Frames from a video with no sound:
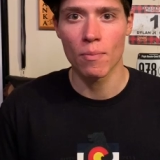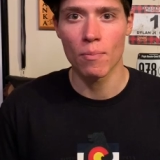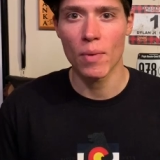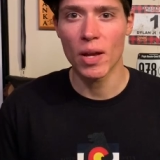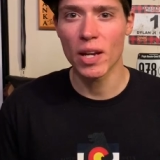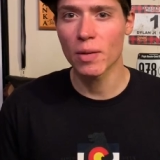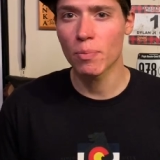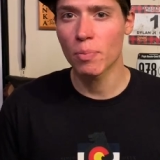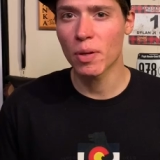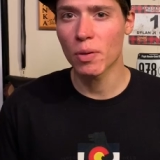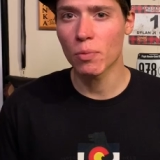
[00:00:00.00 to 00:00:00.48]

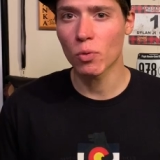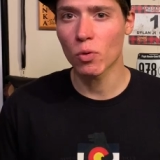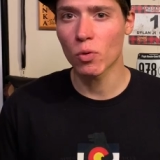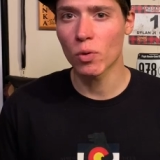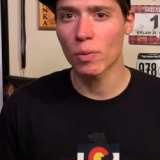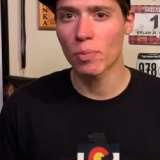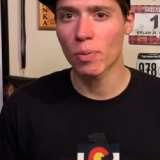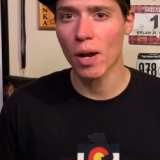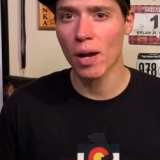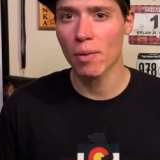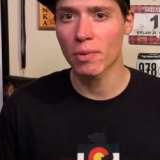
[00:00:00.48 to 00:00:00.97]
Many people
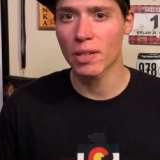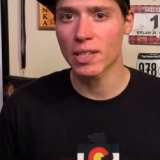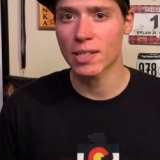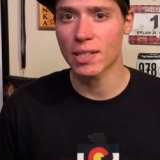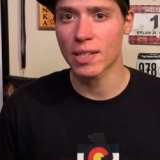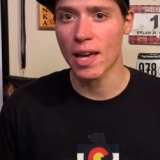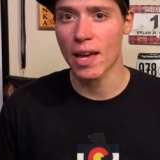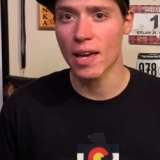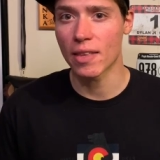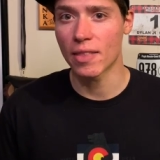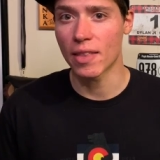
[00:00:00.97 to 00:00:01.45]
would probably
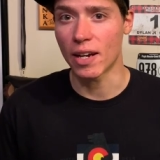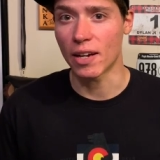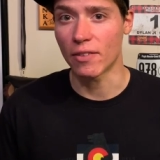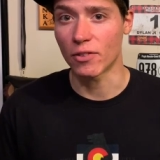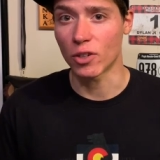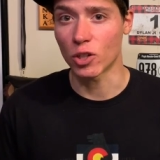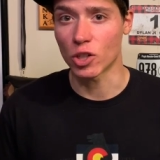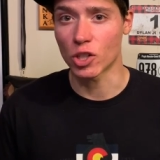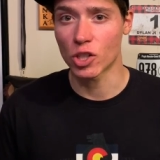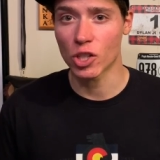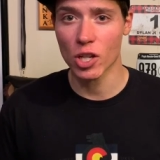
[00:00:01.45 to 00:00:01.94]
say that
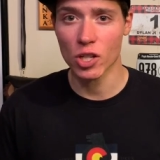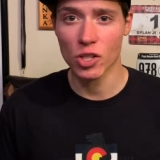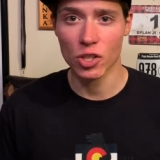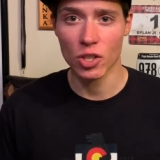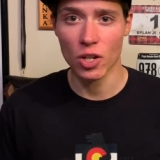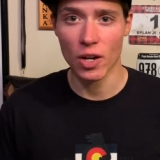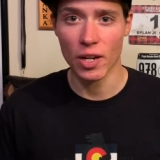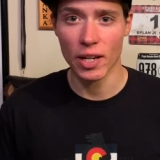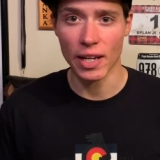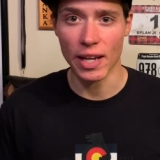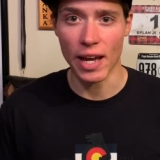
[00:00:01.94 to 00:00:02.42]
if you're just
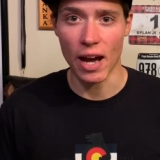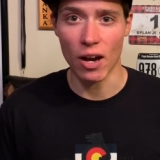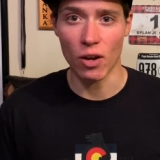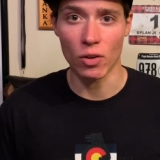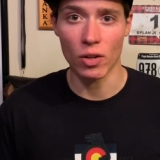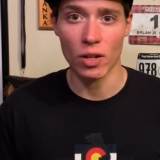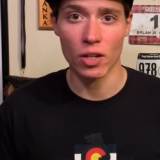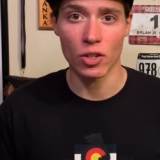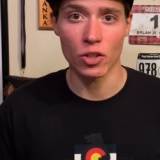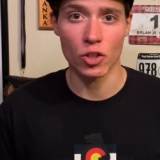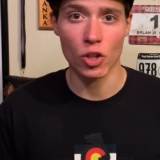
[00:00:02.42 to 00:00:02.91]
starting
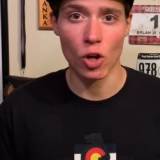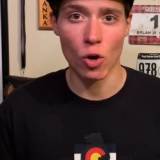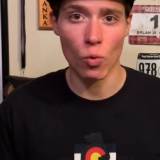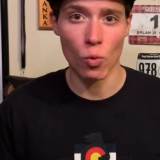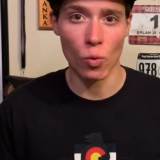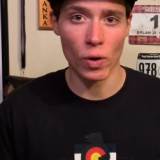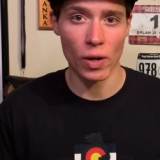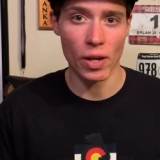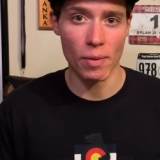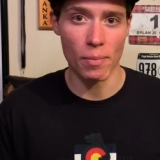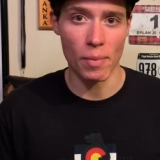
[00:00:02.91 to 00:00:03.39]
out, don't
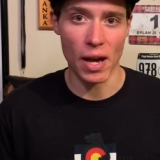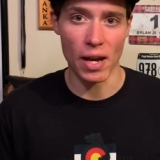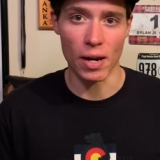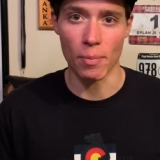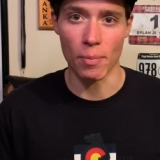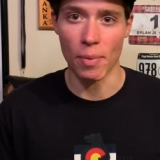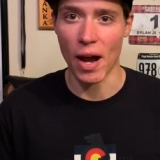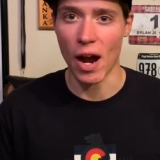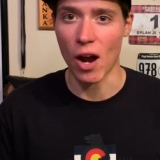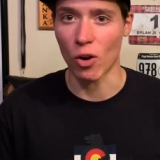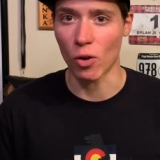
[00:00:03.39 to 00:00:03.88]
worry about a
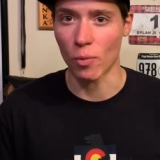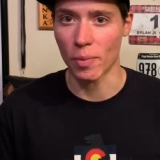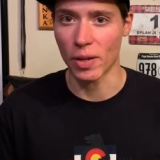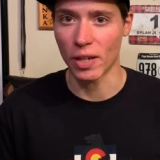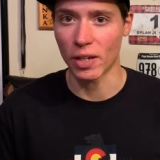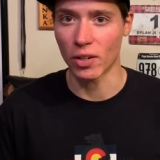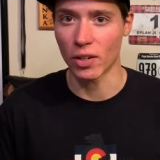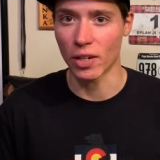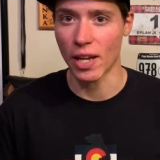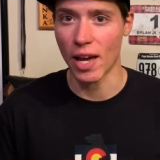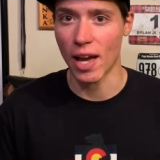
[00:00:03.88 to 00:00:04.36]
power
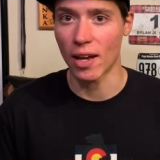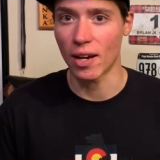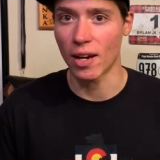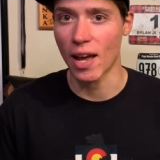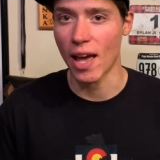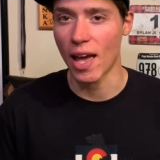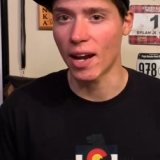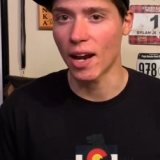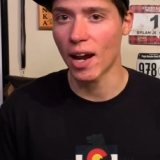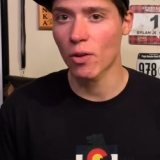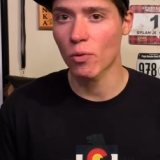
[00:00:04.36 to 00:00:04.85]
meter yet,
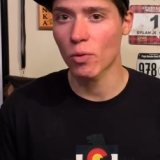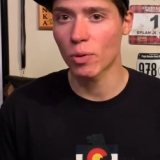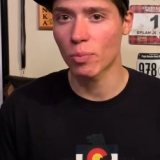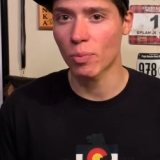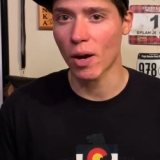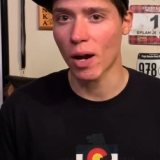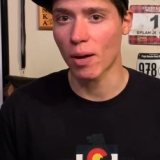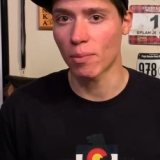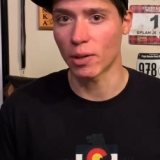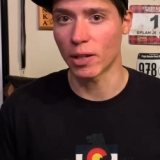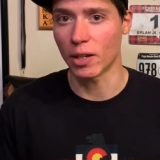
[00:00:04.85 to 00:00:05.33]
and I would
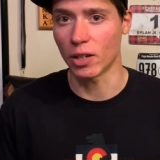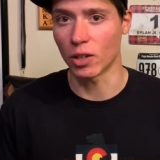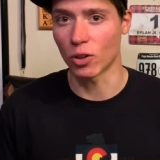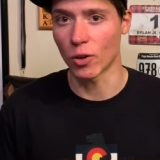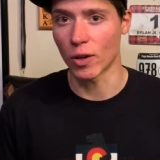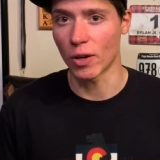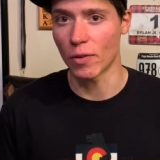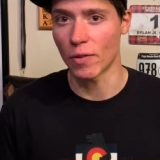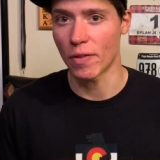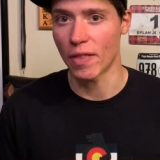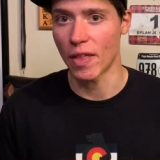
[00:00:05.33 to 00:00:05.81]
probably
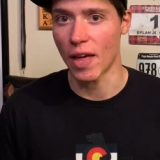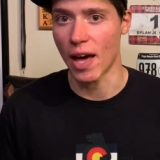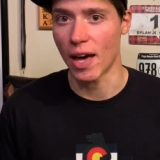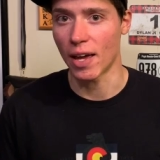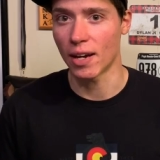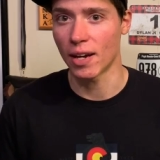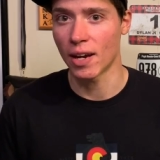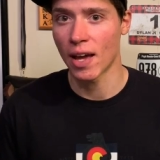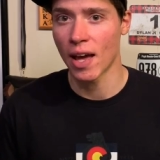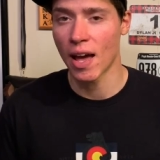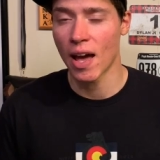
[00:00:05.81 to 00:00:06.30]
agree with that.
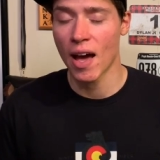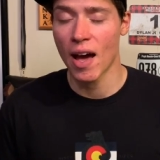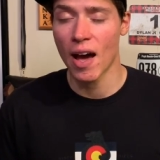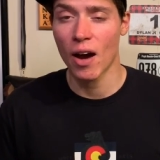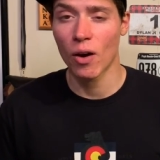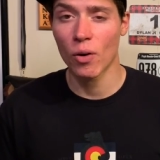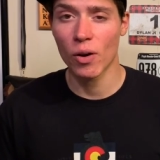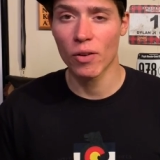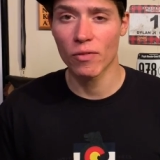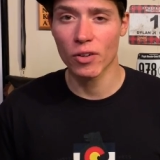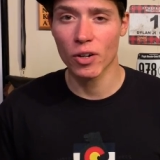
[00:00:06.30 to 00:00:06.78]

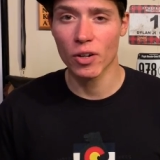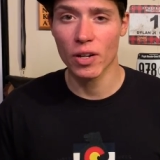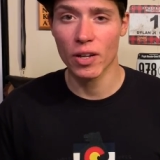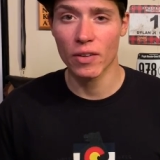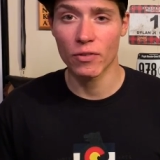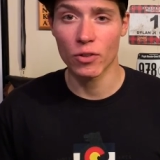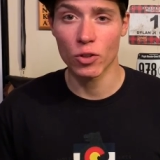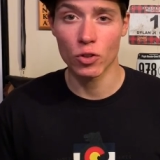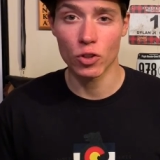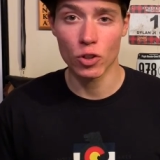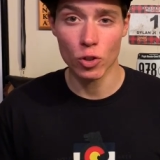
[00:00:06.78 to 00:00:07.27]
However,
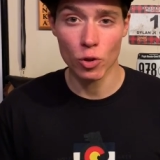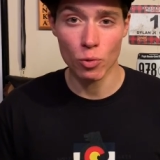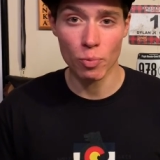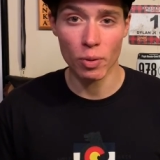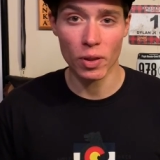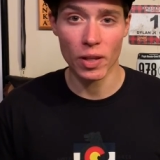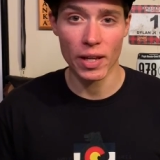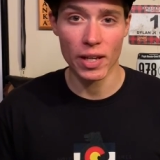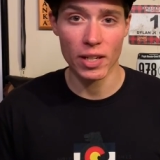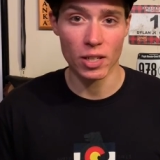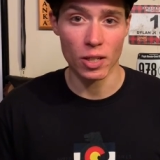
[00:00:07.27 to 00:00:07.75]
if you do
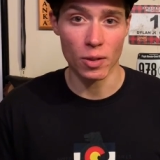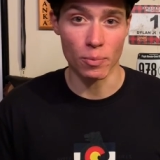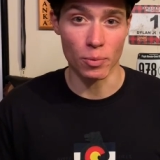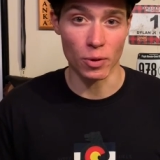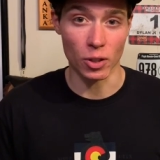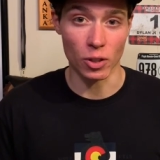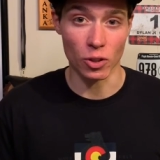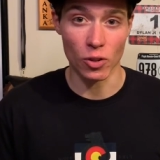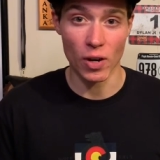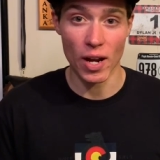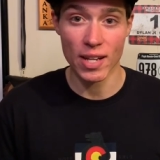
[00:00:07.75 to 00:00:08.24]
plan to
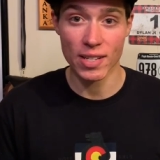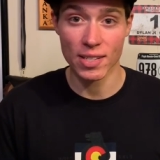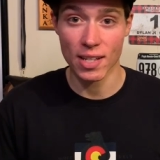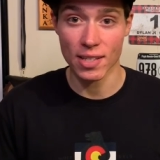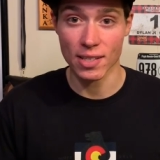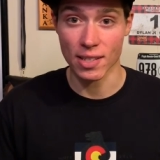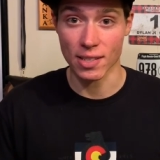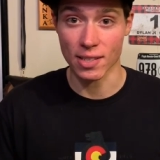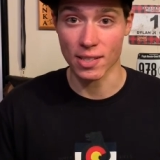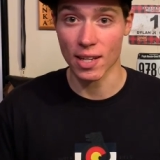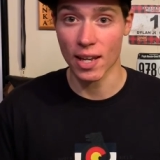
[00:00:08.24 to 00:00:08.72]
progress
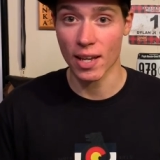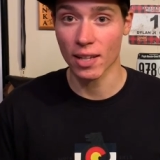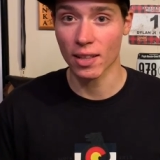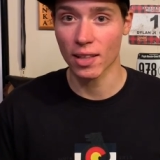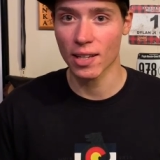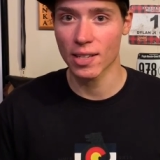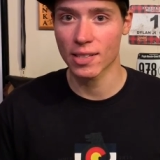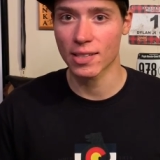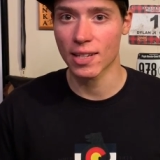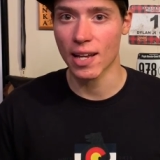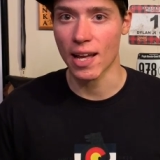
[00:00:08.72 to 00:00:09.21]
as a
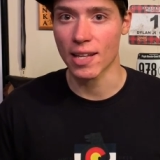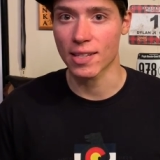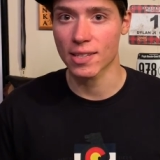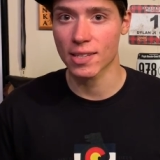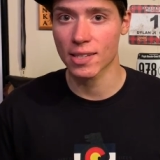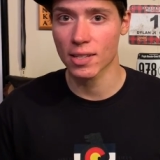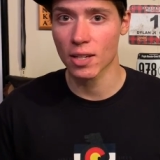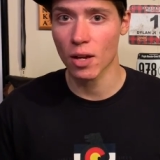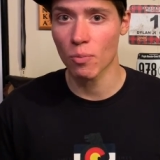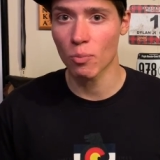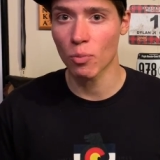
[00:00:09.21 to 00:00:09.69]
cyclist, at
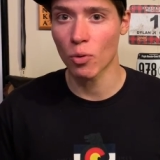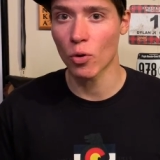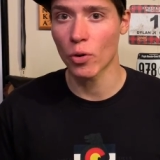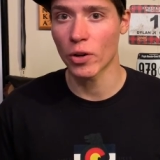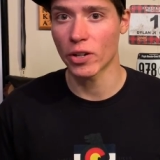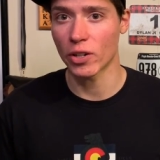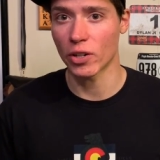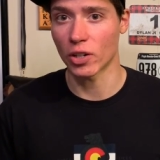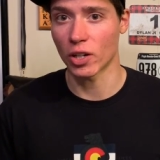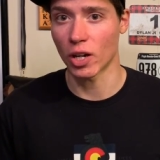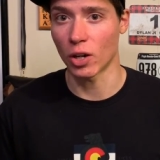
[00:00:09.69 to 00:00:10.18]
some point
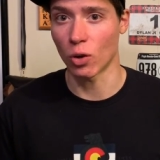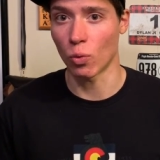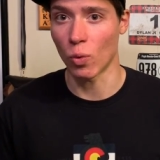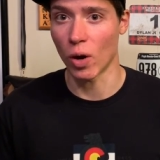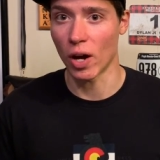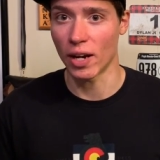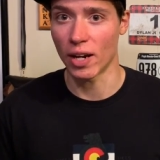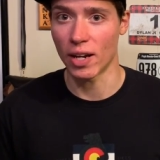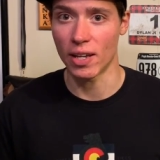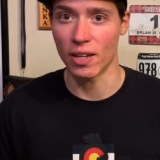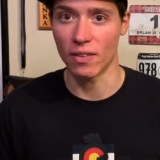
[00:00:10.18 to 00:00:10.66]
you're going to
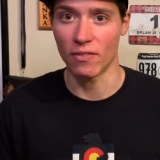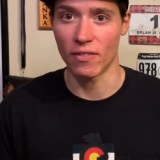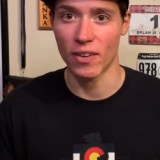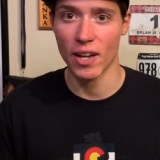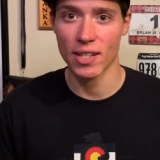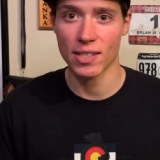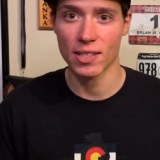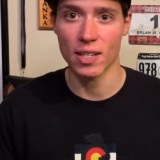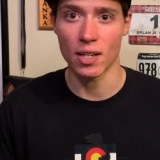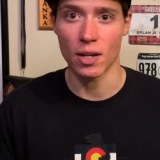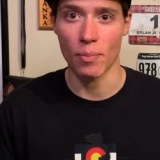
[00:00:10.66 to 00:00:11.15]
want to
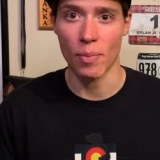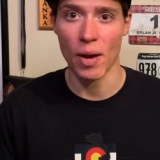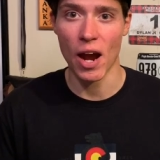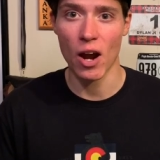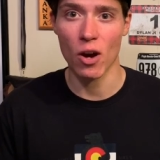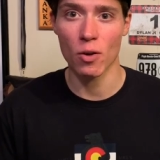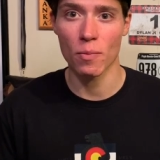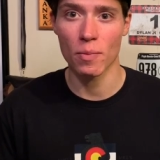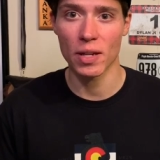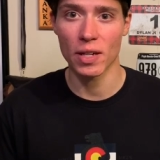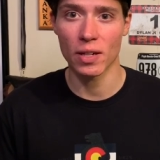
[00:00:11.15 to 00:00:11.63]
invest in a
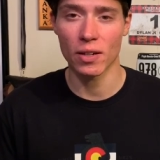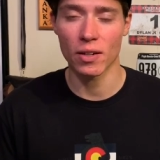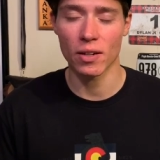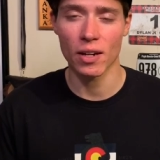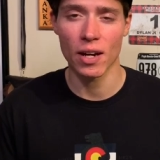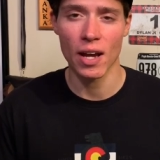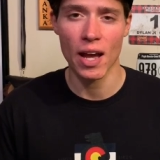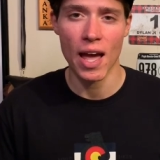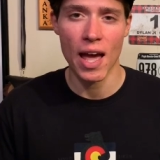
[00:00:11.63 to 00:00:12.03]
power meter,